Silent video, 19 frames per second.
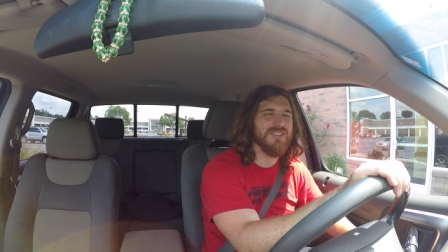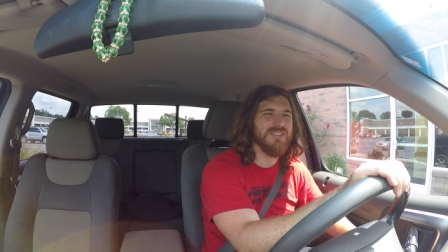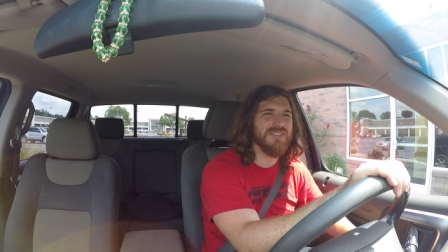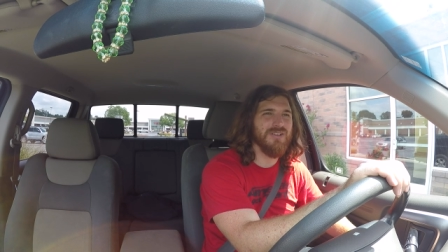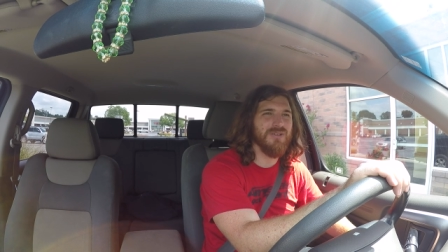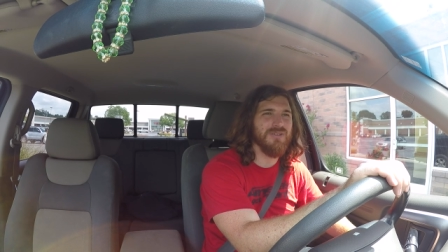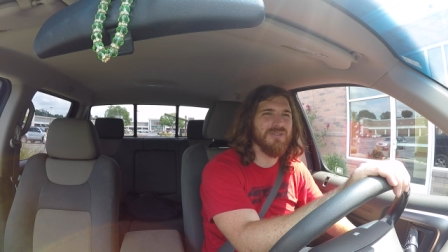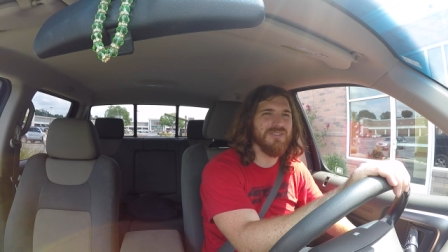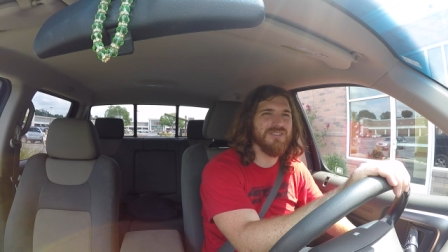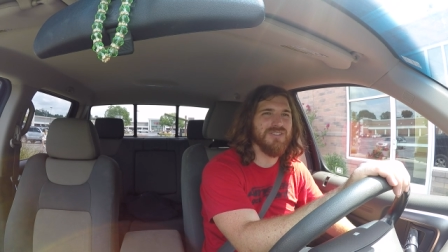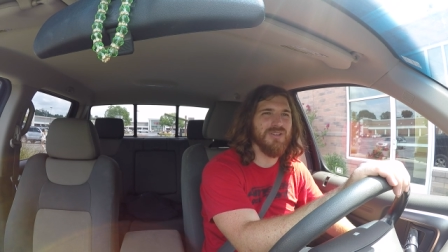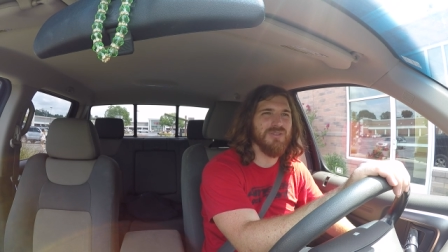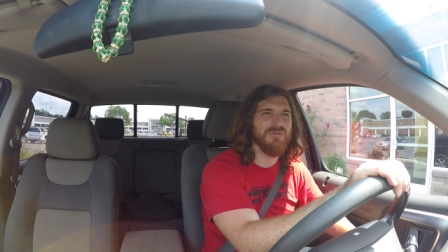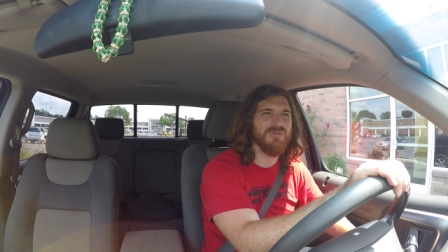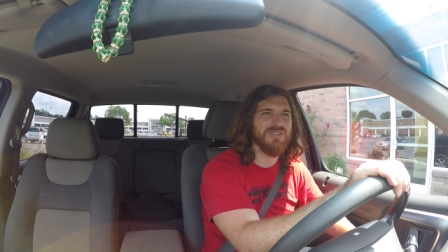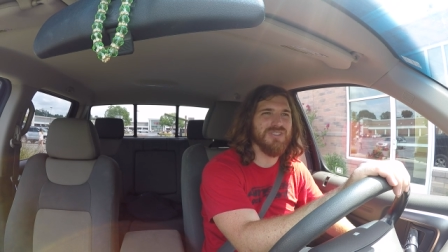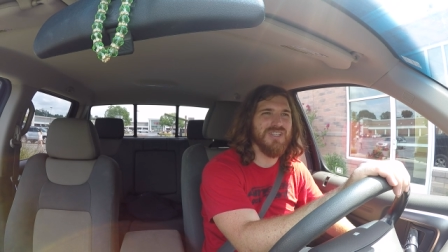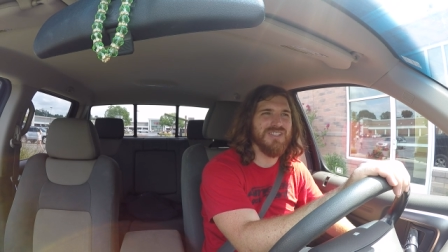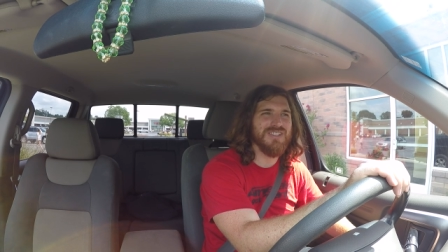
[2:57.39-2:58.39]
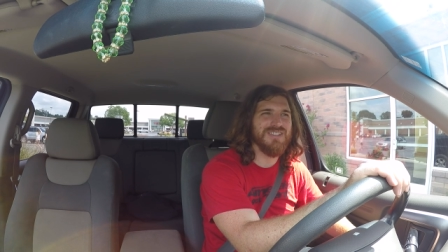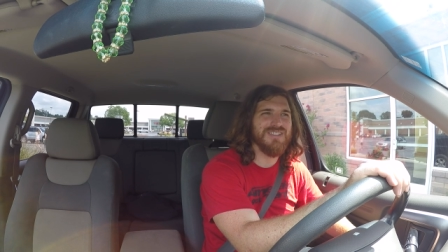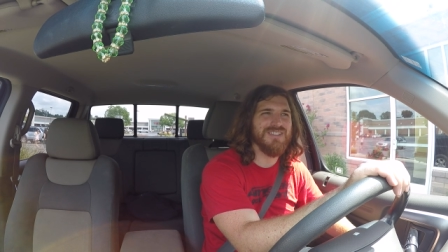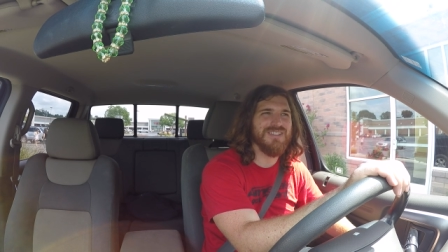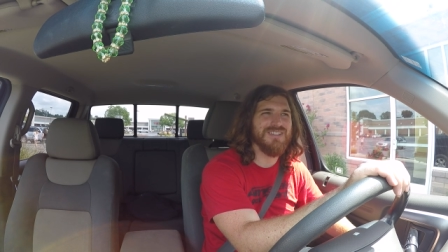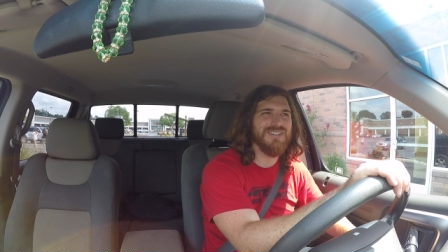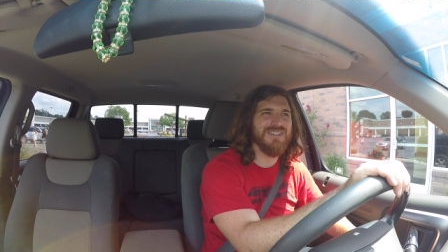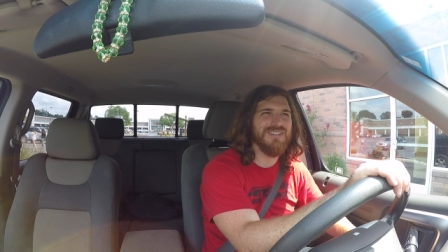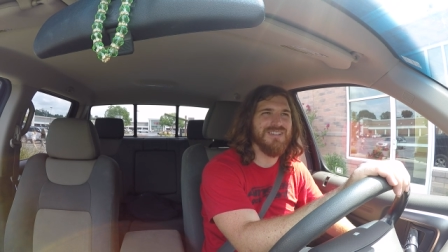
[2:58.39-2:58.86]
Just don't, don't just
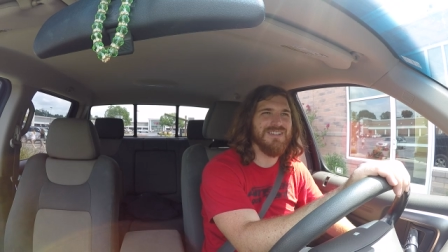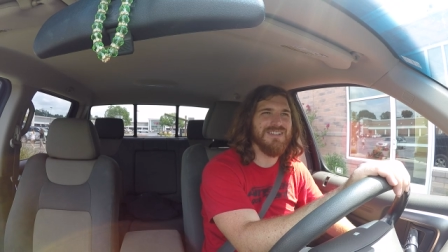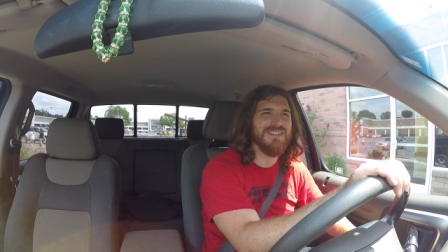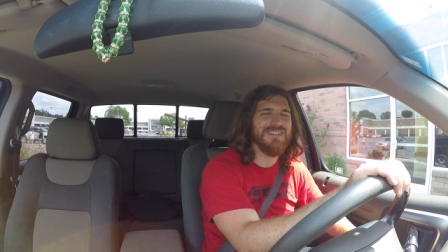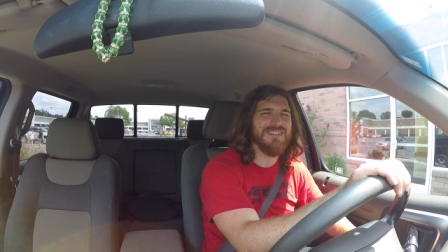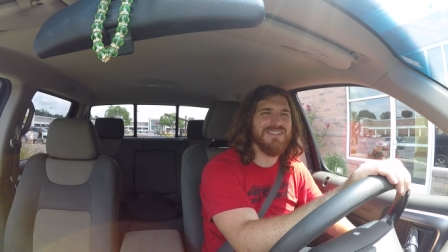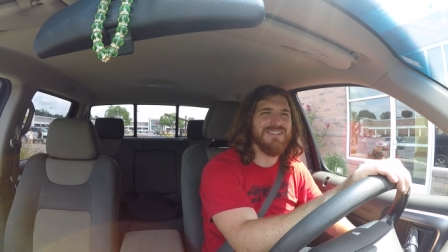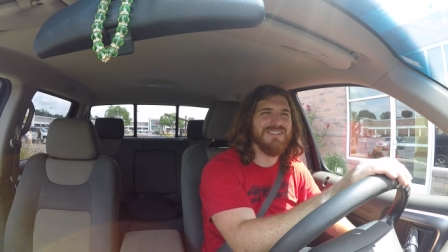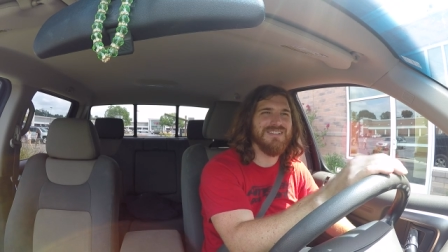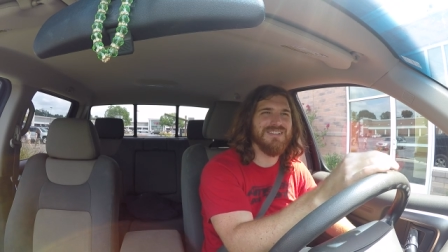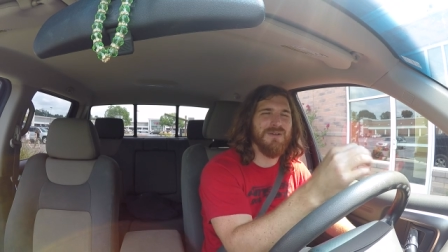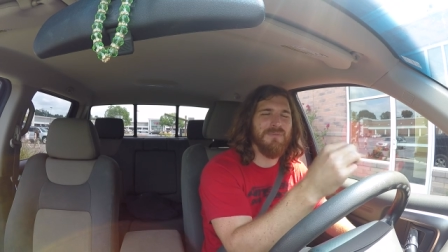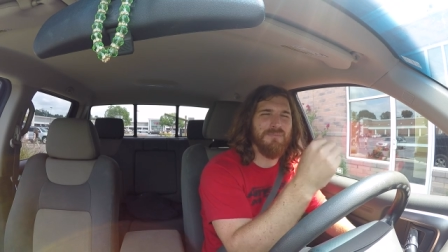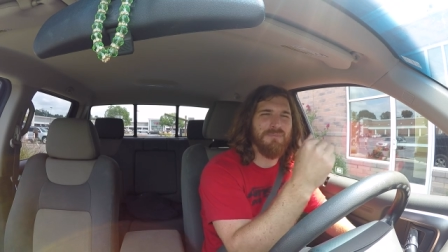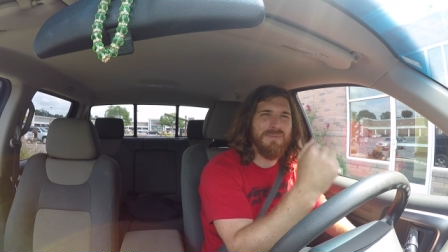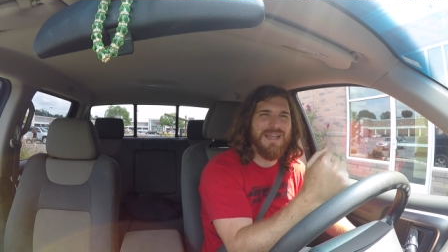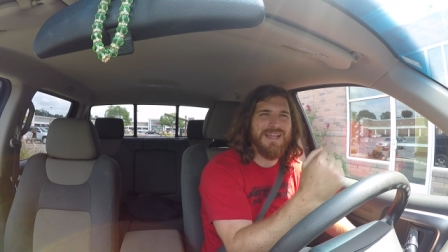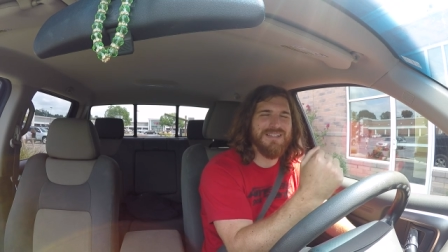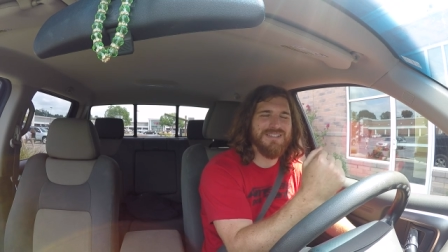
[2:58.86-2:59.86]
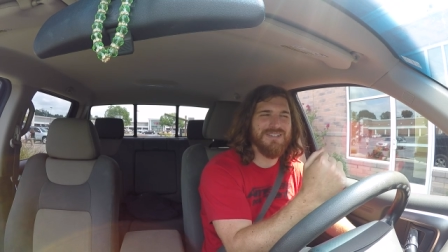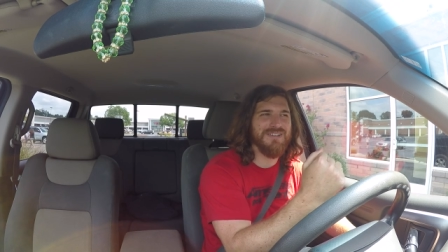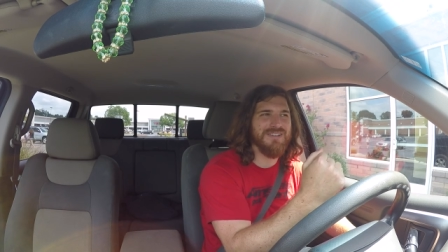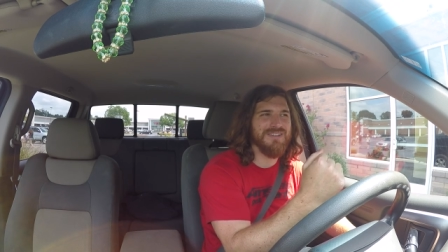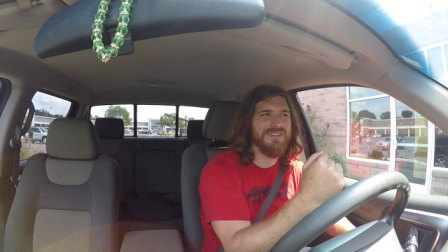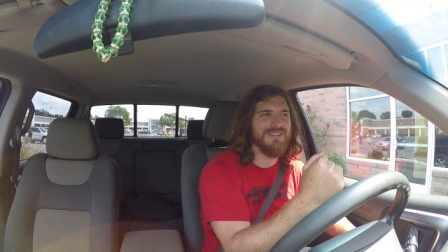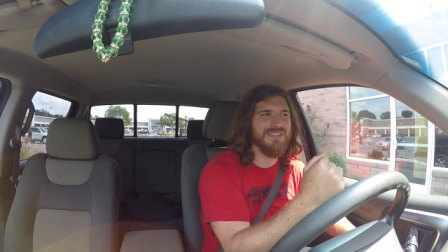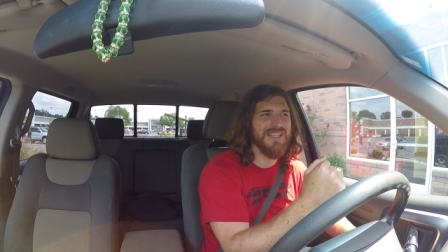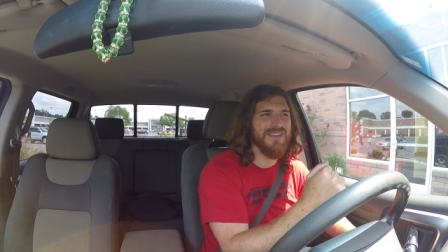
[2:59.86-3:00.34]
submit to
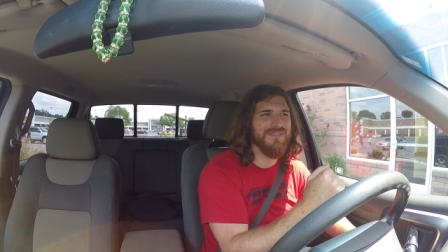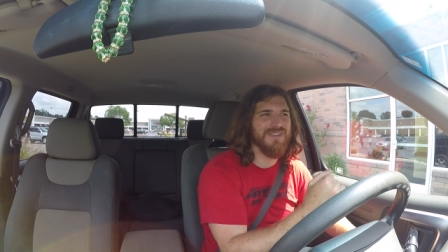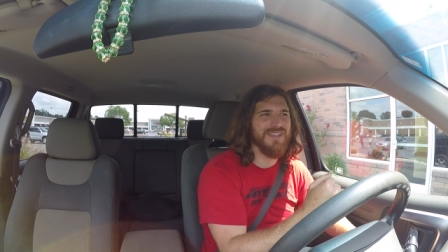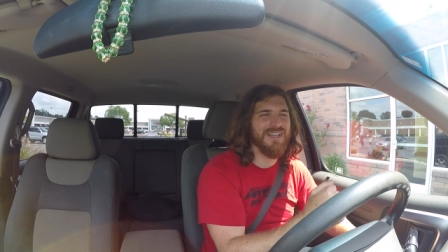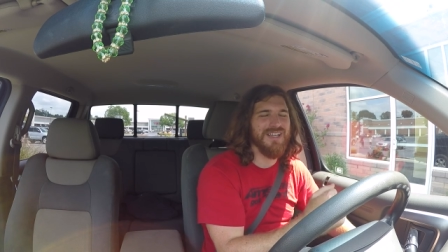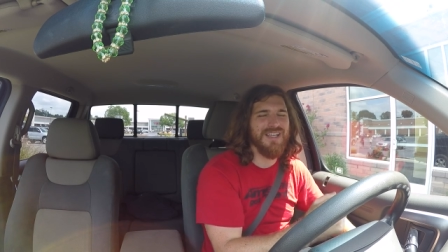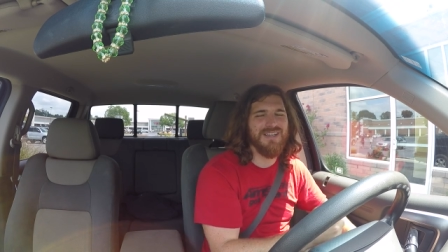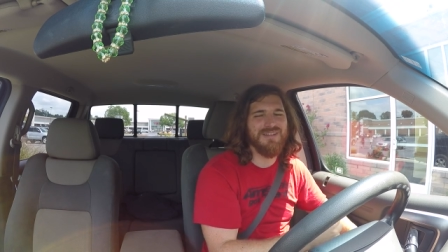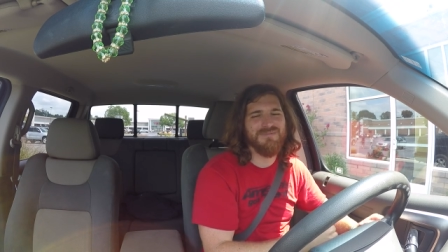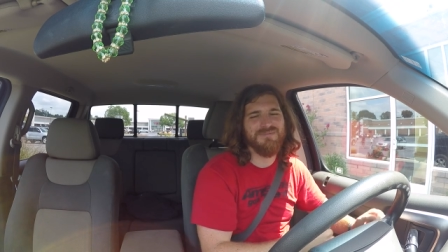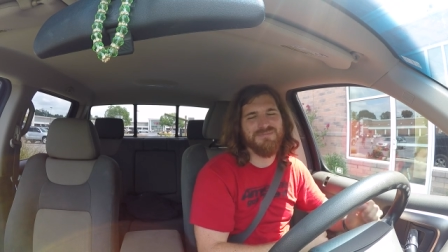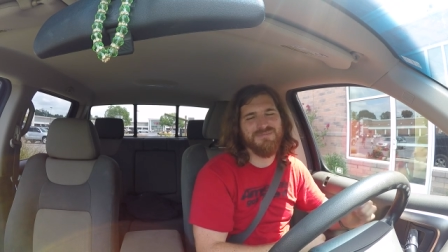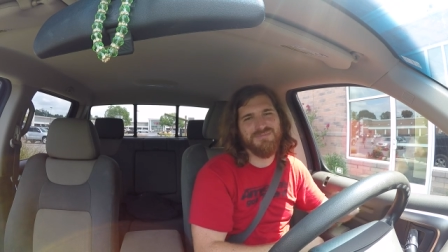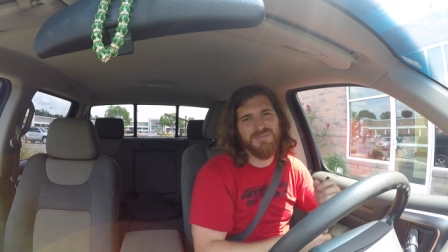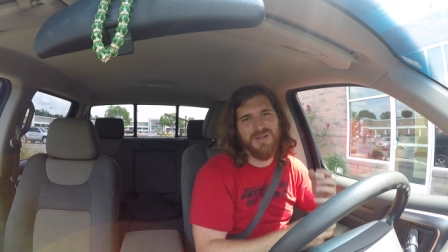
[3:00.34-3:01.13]
giving in.